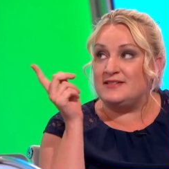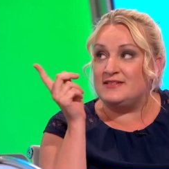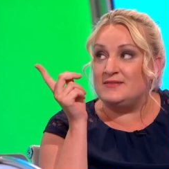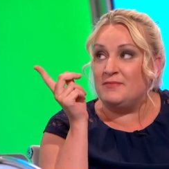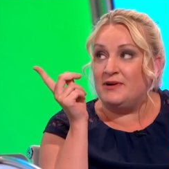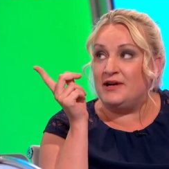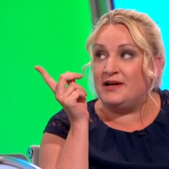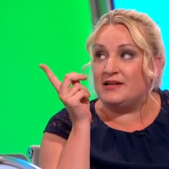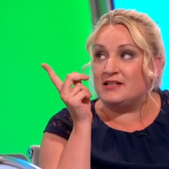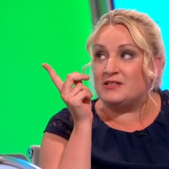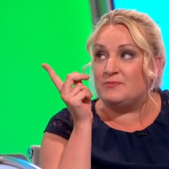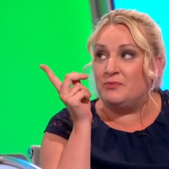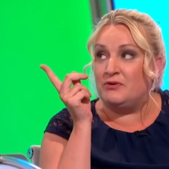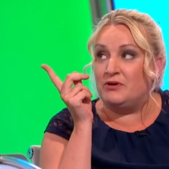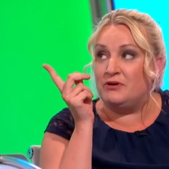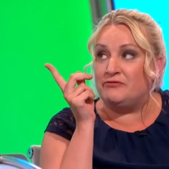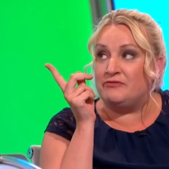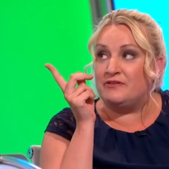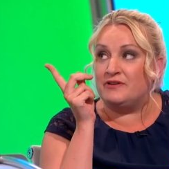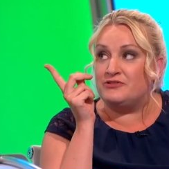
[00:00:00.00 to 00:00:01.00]
is my
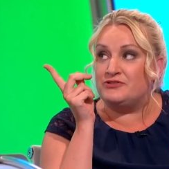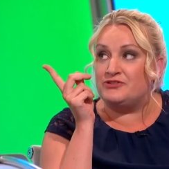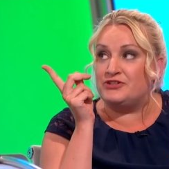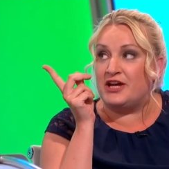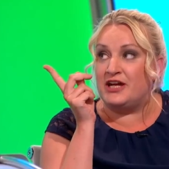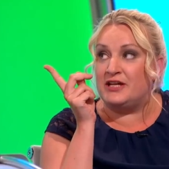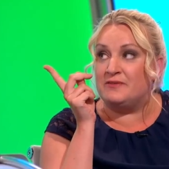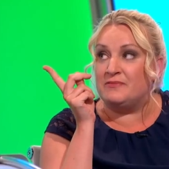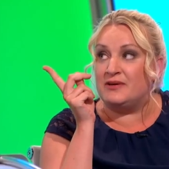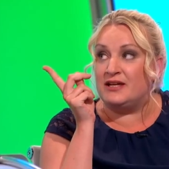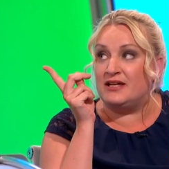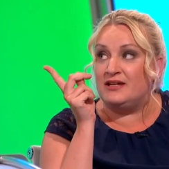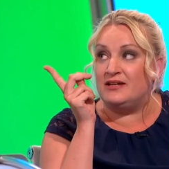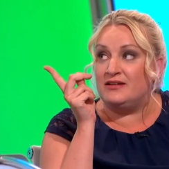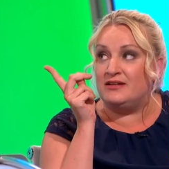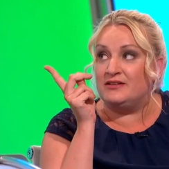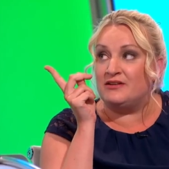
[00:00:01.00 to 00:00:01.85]
ex-boyfriend, Jamie,